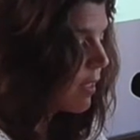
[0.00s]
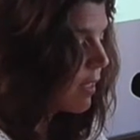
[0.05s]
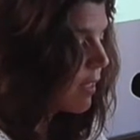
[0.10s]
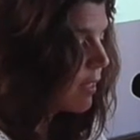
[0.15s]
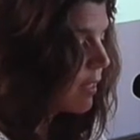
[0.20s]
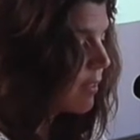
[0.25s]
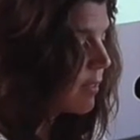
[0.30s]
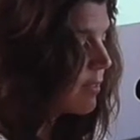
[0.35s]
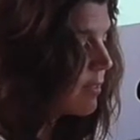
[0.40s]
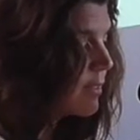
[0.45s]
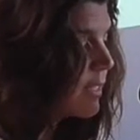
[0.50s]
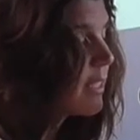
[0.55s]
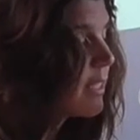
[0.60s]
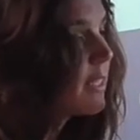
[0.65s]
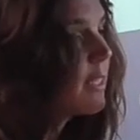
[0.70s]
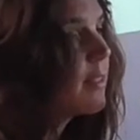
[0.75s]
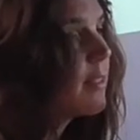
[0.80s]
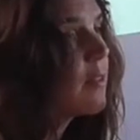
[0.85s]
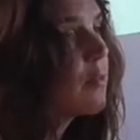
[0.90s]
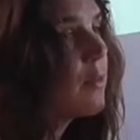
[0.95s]
and
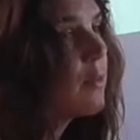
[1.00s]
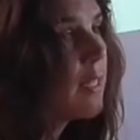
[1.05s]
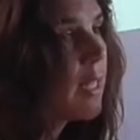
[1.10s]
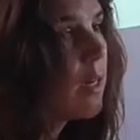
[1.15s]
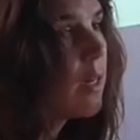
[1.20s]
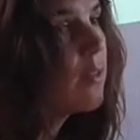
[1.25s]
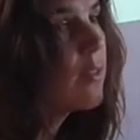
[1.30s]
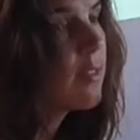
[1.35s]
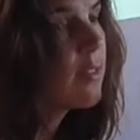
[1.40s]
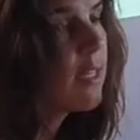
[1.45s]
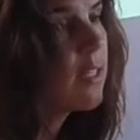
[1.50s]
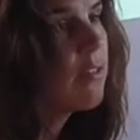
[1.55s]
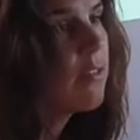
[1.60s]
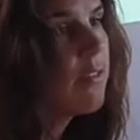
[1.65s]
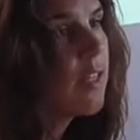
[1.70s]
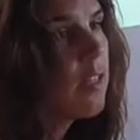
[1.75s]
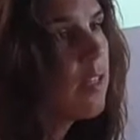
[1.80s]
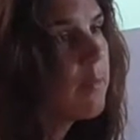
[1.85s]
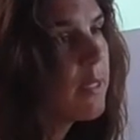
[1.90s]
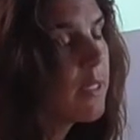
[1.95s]
settings without
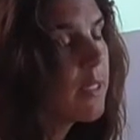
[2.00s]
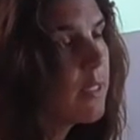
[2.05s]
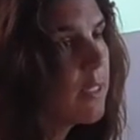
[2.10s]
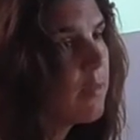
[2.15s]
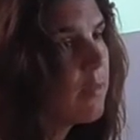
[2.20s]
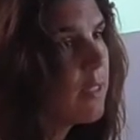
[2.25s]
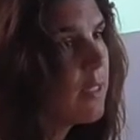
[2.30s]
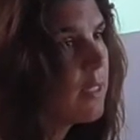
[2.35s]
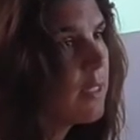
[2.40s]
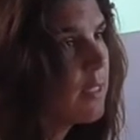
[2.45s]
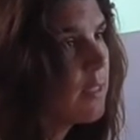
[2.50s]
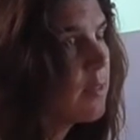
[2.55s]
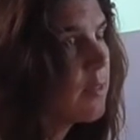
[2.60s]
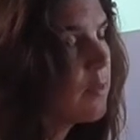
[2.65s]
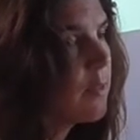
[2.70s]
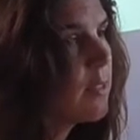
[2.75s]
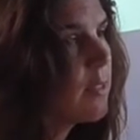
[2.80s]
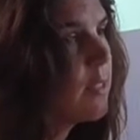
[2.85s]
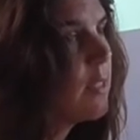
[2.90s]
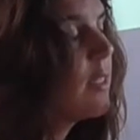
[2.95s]
self-help
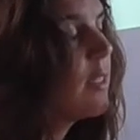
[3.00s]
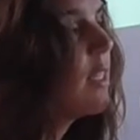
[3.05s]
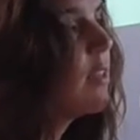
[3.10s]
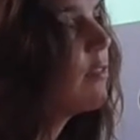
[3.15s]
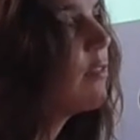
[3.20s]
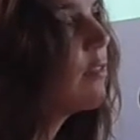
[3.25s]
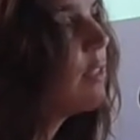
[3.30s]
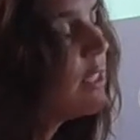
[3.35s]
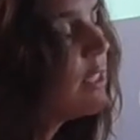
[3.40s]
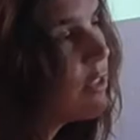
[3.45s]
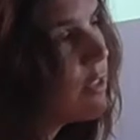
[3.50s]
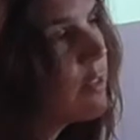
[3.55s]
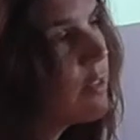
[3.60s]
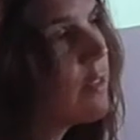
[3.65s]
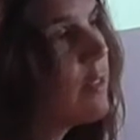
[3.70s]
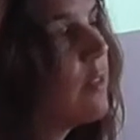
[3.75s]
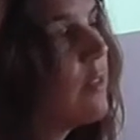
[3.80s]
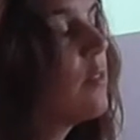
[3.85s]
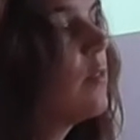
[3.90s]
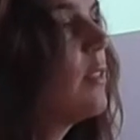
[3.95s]
activities. We still have
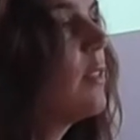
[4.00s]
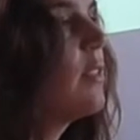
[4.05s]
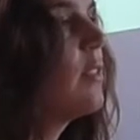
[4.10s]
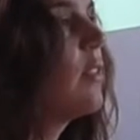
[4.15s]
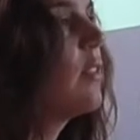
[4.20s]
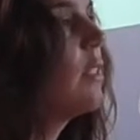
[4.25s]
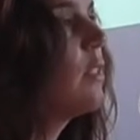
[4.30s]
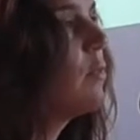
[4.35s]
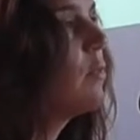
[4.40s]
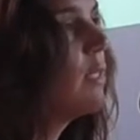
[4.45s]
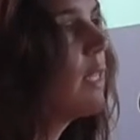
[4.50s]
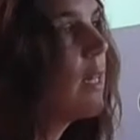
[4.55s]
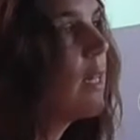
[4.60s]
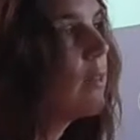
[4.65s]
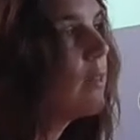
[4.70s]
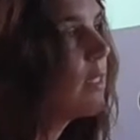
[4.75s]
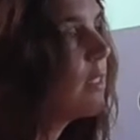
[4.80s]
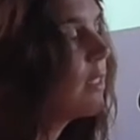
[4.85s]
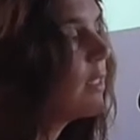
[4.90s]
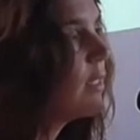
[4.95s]
regions in Switzerland
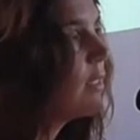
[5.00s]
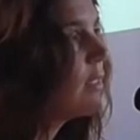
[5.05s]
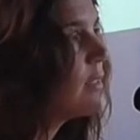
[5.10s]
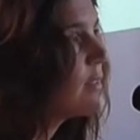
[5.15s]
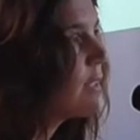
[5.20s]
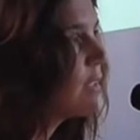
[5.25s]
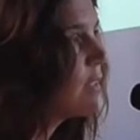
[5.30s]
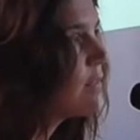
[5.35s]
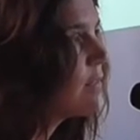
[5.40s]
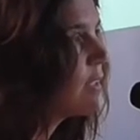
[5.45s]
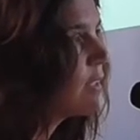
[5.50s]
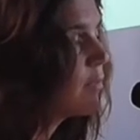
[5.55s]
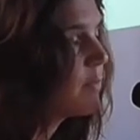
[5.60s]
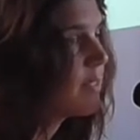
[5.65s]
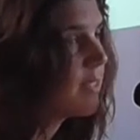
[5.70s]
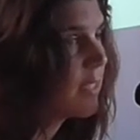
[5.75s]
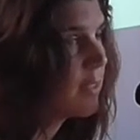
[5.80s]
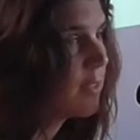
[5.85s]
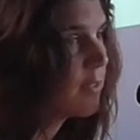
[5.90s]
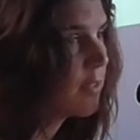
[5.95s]
without any
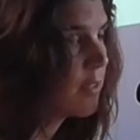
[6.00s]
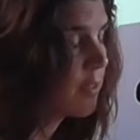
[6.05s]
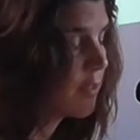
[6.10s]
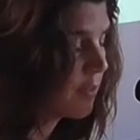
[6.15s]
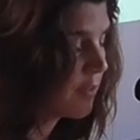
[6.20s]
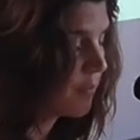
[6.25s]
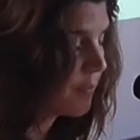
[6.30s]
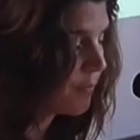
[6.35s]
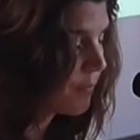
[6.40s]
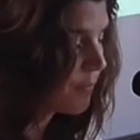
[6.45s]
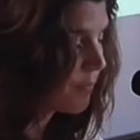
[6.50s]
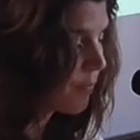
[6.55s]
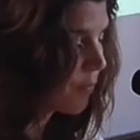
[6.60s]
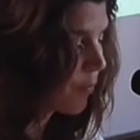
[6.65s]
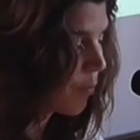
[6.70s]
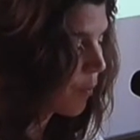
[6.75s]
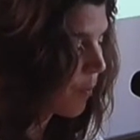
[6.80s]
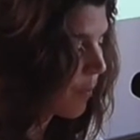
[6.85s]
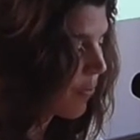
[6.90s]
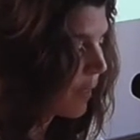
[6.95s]
self-help centers.
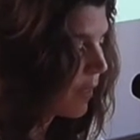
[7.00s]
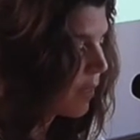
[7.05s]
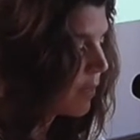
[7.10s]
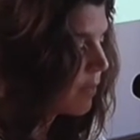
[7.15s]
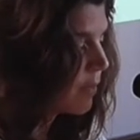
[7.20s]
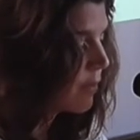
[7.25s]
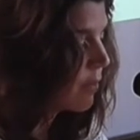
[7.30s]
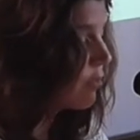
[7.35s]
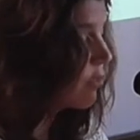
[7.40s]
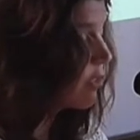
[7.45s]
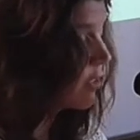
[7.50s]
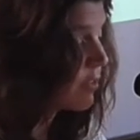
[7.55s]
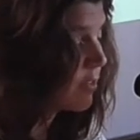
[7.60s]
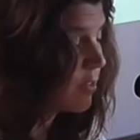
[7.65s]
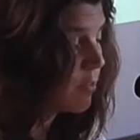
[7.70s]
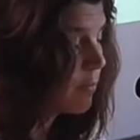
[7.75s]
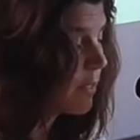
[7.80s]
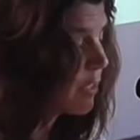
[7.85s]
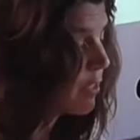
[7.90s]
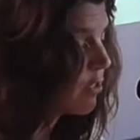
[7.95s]
So
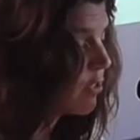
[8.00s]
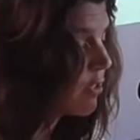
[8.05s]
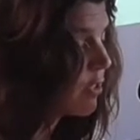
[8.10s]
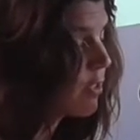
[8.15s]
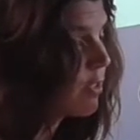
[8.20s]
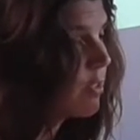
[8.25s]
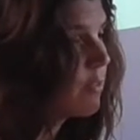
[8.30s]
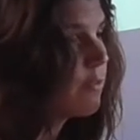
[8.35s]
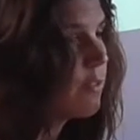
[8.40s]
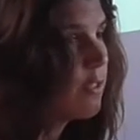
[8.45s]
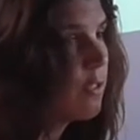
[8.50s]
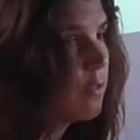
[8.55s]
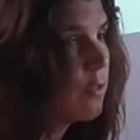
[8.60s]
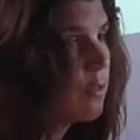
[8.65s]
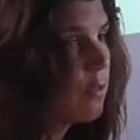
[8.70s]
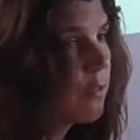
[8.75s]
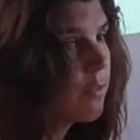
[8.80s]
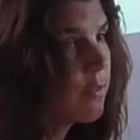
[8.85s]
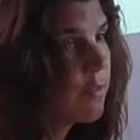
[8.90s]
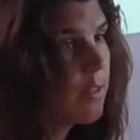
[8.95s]
just to mention a
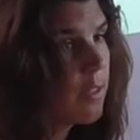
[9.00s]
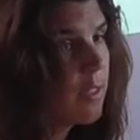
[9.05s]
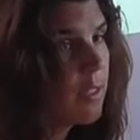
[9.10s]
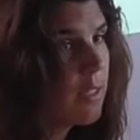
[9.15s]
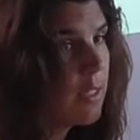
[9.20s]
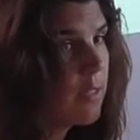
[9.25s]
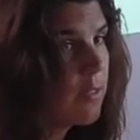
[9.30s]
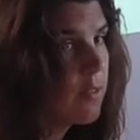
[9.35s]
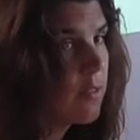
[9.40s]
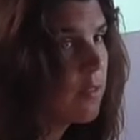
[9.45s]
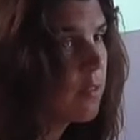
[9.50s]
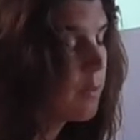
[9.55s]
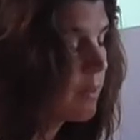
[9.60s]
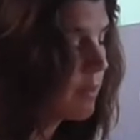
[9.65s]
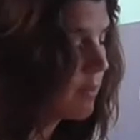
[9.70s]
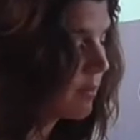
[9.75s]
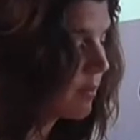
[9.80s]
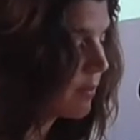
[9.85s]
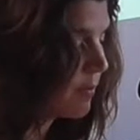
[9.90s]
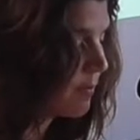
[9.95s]
few of the
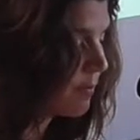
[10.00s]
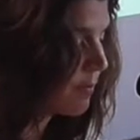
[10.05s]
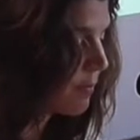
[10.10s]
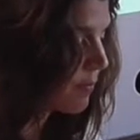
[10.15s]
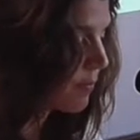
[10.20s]
instruments.